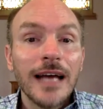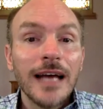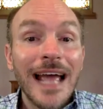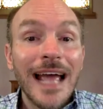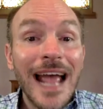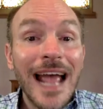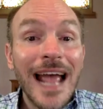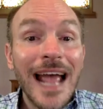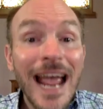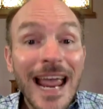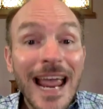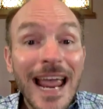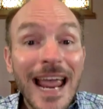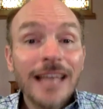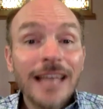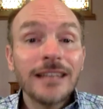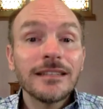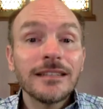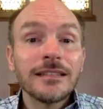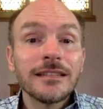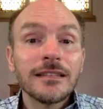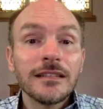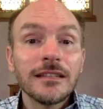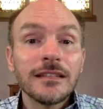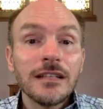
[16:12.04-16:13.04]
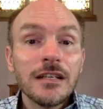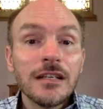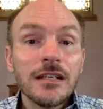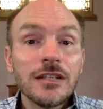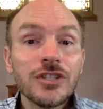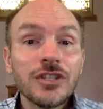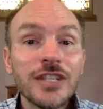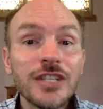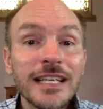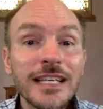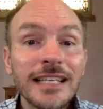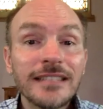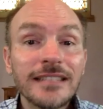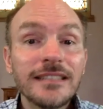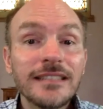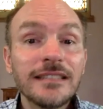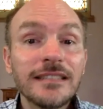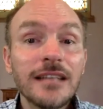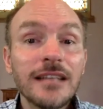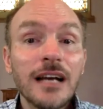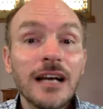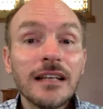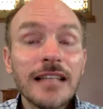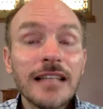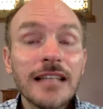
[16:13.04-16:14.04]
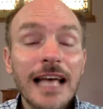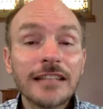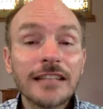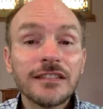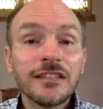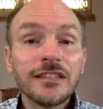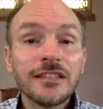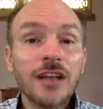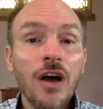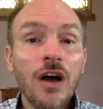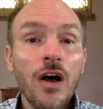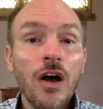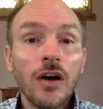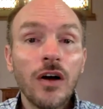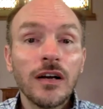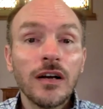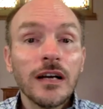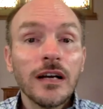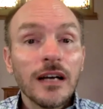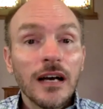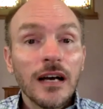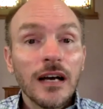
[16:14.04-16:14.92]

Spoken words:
And she had sung that song